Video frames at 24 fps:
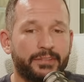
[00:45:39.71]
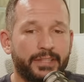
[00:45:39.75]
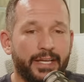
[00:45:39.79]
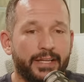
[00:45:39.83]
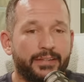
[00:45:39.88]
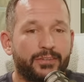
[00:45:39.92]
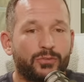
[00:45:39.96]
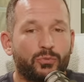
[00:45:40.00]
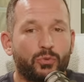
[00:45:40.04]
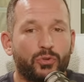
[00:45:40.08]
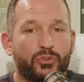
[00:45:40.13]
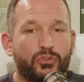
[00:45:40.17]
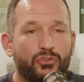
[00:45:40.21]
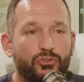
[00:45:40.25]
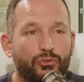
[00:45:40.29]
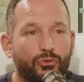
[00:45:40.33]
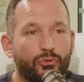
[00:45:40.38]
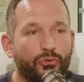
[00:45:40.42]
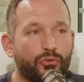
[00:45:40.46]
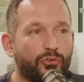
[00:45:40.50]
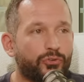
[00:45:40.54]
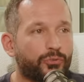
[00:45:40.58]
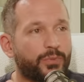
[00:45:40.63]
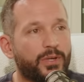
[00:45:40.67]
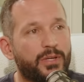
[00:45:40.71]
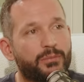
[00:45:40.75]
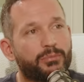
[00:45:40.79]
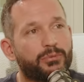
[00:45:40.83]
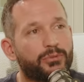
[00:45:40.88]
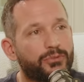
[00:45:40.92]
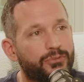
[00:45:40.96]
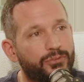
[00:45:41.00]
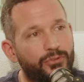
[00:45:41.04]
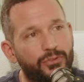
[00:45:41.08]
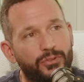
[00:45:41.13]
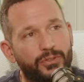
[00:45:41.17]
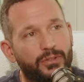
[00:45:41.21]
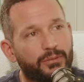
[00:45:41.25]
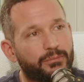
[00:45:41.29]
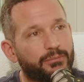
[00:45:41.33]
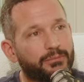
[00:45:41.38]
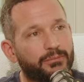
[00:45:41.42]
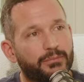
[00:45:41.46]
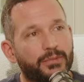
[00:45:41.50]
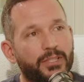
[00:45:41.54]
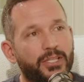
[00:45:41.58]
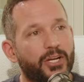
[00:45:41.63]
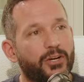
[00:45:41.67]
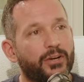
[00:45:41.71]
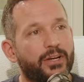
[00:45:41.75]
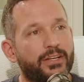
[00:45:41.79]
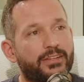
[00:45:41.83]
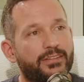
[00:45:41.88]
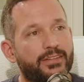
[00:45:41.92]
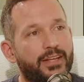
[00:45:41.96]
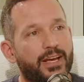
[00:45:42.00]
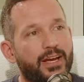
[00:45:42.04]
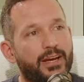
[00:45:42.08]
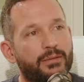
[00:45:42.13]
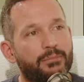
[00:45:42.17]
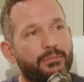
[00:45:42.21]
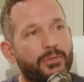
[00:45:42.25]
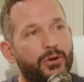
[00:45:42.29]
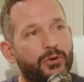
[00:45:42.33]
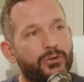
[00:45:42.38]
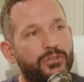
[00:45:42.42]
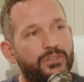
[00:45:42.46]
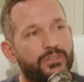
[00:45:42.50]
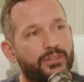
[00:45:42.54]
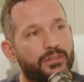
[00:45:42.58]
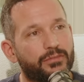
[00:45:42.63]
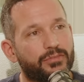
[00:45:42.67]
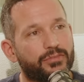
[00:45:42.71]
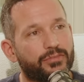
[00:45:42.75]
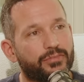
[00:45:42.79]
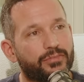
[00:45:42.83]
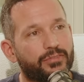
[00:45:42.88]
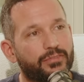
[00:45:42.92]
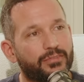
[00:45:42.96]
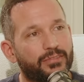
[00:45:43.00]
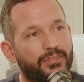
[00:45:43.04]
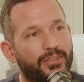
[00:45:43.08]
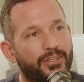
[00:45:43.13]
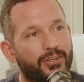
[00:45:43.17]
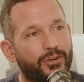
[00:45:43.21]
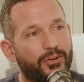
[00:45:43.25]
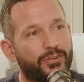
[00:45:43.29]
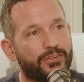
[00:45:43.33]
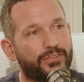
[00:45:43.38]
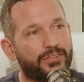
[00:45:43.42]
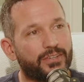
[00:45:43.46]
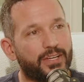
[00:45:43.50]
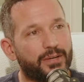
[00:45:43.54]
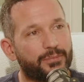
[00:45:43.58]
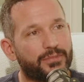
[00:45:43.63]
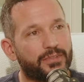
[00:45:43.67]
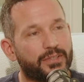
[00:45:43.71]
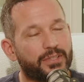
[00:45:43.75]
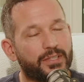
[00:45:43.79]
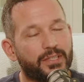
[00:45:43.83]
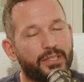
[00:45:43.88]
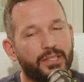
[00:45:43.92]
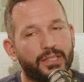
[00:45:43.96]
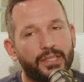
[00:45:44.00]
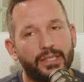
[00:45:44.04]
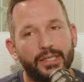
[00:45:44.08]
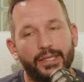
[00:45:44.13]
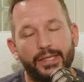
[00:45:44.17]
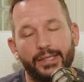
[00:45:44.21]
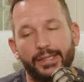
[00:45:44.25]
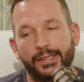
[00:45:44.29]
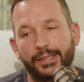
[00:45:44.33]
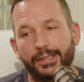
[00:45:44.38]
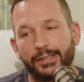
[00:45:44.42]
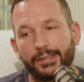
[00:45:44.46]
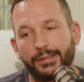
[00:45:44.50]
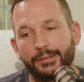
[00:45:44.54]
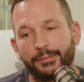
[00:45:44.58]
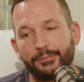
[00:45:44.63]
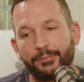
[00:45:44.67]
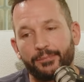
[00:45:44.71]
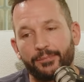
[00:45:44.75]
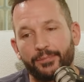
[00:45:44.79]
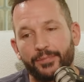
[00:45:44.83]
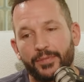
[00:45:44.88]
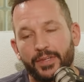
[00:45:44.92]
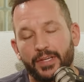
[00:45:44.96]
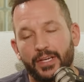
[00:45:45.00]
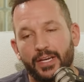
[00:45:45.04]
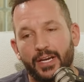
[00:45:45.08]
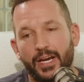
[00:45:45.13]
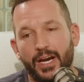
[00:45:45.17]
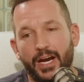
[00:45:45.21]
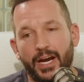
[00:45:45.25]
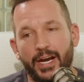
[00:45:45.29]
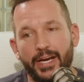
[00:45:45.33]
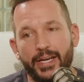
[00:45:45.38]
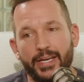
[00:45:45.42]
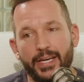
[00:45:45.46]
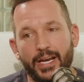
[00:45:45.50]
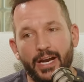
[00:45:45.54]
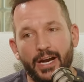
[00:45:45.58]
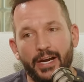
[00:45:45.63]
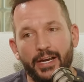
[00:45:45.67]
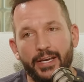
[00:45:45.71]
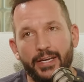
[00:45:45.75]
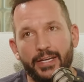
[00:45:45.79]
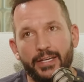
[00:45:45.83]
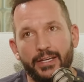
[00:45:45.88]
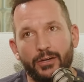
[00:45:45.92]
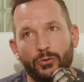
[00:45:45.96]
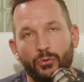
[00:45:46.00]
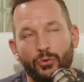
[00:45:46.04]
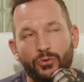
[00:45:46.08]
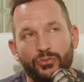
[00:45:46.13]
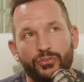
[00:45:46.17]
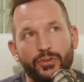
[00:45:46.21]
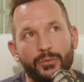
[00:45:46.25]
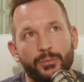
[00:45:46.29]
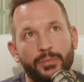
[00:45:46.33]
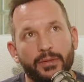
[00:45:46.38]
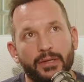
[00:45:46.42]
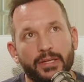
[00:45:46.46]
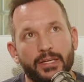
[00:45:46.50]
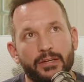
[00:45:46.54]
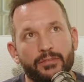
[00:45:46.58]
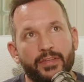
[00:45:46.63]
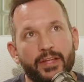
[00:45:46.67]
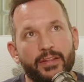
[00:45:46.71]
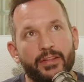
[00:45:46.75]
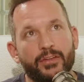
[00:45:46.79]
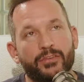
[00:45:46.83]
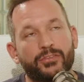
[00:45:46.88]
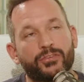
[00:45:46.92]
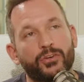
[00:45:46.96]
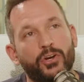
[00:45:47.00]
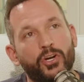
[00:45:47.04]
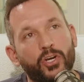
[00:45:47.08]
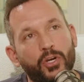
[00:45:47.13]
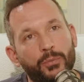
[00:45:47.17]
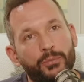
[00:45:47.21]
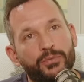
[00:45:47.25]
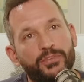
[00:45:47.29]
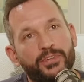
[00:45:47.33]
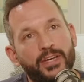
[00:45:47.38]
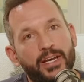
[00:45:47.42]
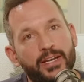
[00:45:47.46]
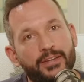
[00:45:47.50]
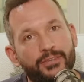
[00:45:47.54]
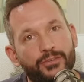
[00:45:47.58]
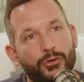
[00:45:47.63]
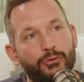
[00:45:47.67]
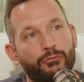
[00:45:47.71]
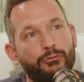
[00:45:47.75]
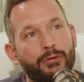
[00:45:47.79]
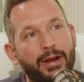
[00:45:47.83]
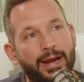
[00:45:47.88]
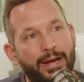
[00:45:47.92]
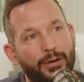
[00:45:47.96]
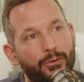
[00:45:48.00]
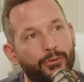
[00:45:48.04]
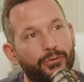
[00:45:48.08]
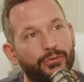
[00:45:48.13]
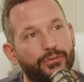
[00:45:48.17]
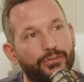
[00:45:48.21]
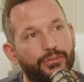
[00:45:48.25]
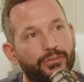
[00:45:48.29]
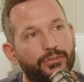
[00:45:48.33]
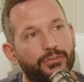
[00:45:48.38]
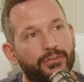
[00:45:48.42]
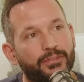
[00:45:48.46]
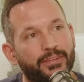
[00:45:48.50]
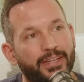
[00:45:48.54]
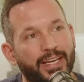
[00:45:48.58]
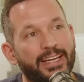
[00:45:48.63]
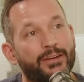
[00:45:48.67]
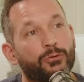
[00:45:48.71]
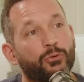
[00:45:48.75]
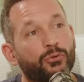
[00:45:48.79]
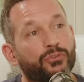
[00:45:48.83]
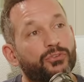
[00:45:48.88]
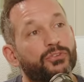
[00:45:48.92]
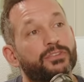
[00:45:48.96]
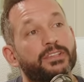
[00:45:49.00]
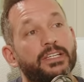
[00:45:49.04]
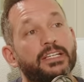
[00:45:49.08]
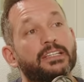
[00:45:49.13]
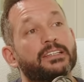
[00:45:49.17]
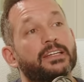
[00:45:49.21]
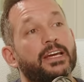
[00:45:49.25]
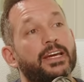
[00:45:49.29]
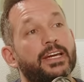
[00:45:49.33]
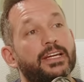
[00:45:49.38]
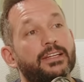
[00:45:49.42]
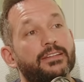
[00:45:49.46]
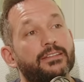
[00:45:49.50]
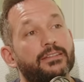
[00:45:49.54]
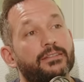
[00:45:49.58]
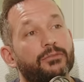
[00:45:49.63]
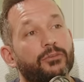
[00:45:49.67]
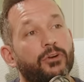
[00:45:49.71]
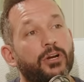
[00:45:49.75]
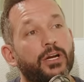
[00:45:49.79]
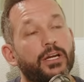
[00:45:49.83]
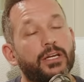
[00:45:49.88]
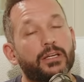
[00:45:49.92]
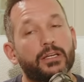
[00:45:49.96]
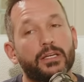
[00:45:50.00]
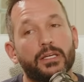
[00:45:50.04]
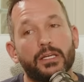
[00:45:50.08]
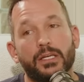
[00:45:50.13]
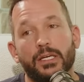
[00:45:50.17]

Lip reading: That's what draws people to them. You know, it's that emotive concept. I also believe that the circumstance around can also dictate, right?